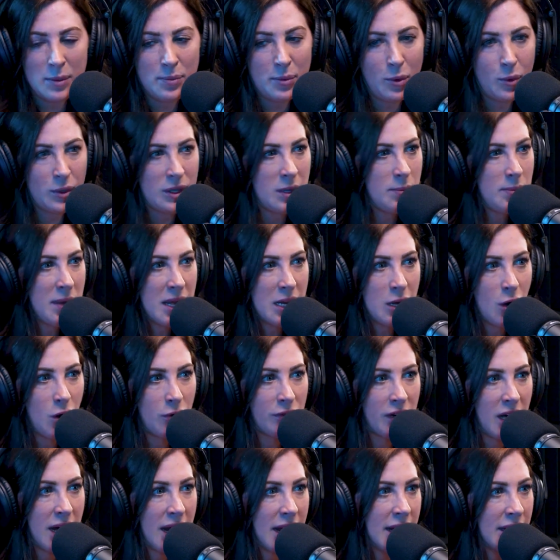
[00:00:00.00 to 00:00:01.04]
people with the big
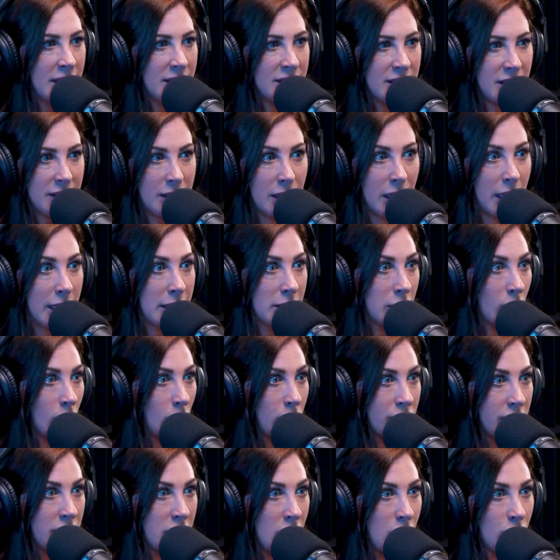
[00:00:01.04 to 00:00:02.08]
overhangs and they're
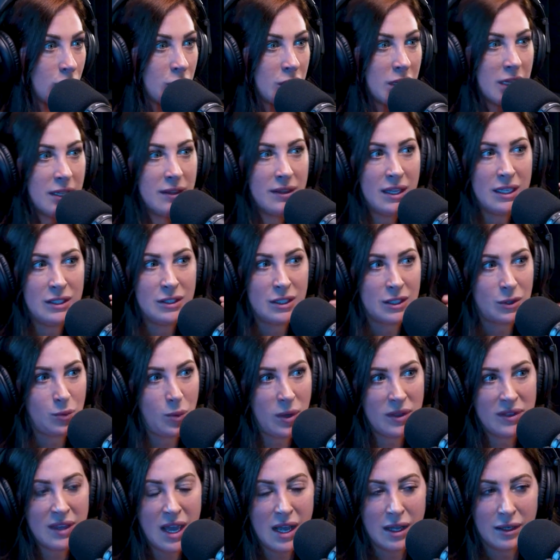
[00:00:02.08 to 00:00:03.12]
over the ocean, they just
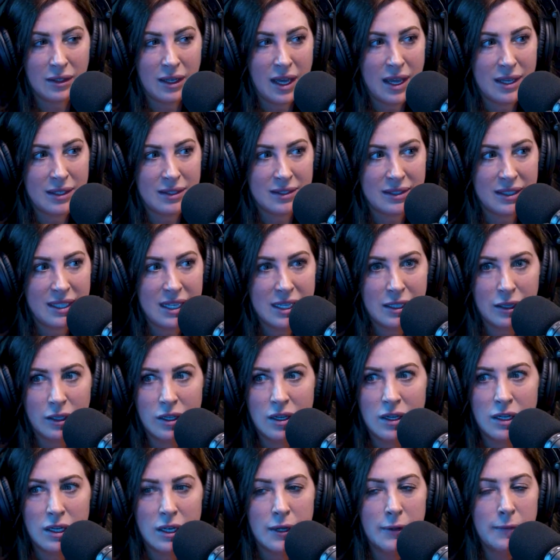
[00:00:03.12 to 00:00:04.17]
want that like sleek
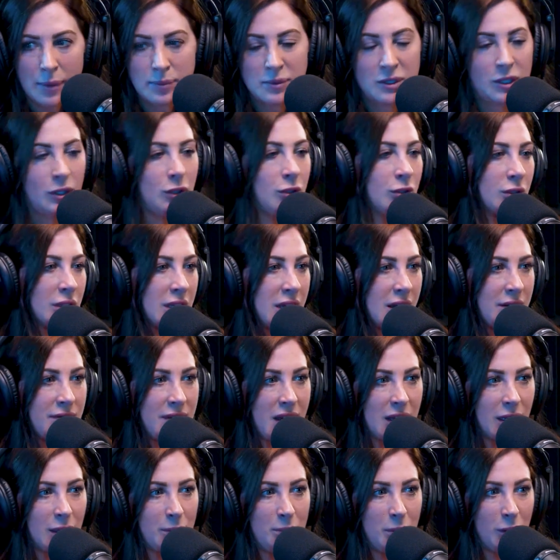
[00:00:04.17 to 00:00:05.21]
look. Absolutely
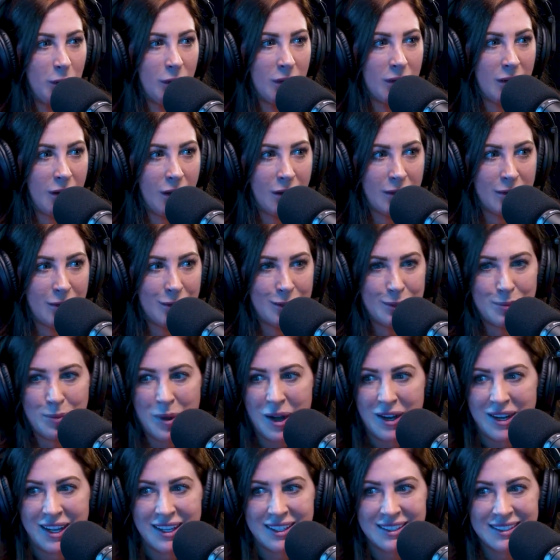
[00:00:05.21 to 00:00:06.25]
available in all those
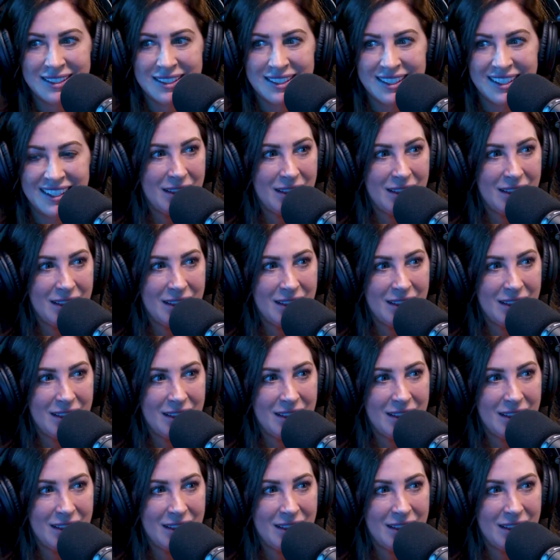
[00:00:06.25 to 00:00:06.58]
products.